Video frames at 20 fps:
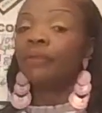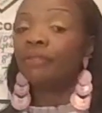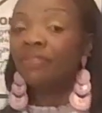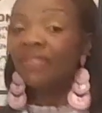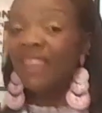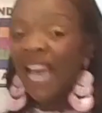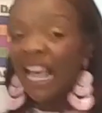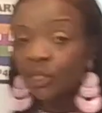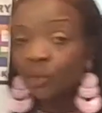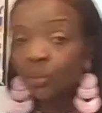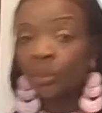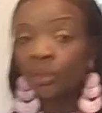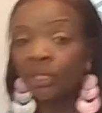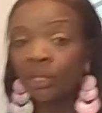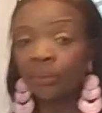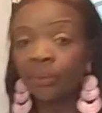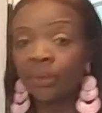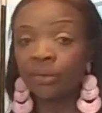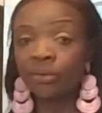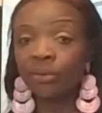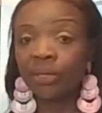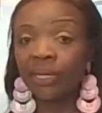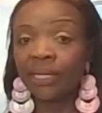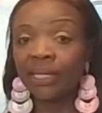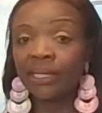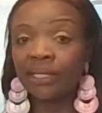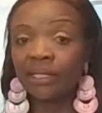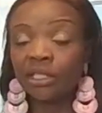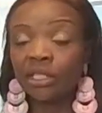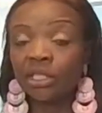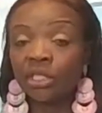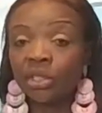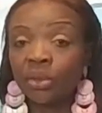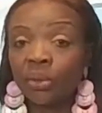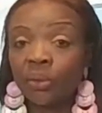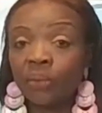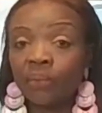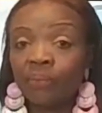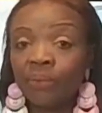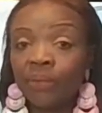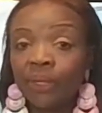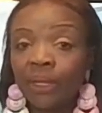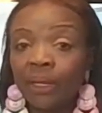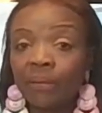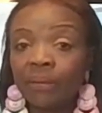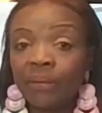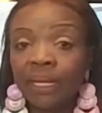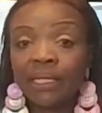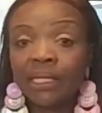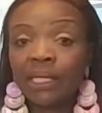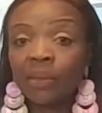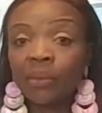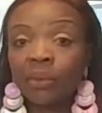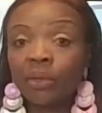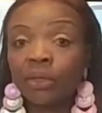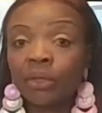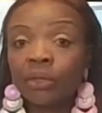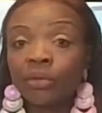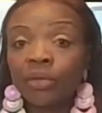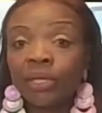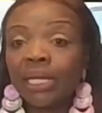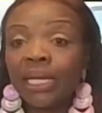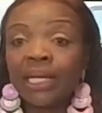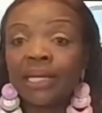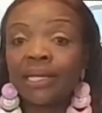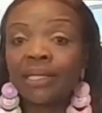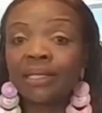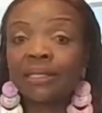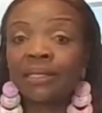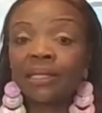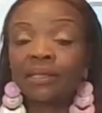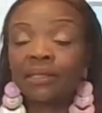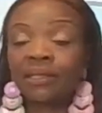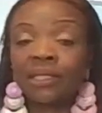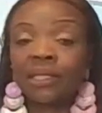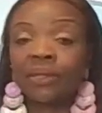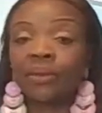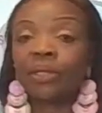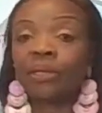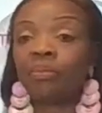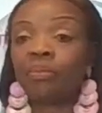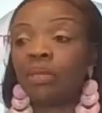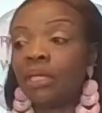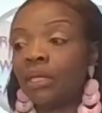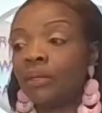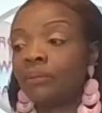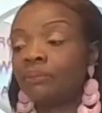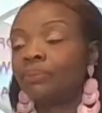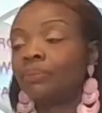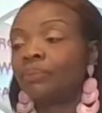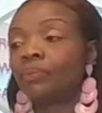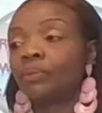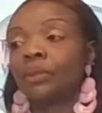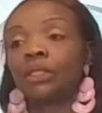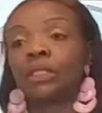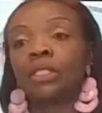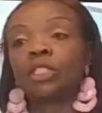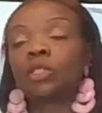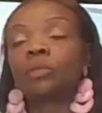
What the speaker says: That's what they were created to do. All right. They weren't created to necessarily be the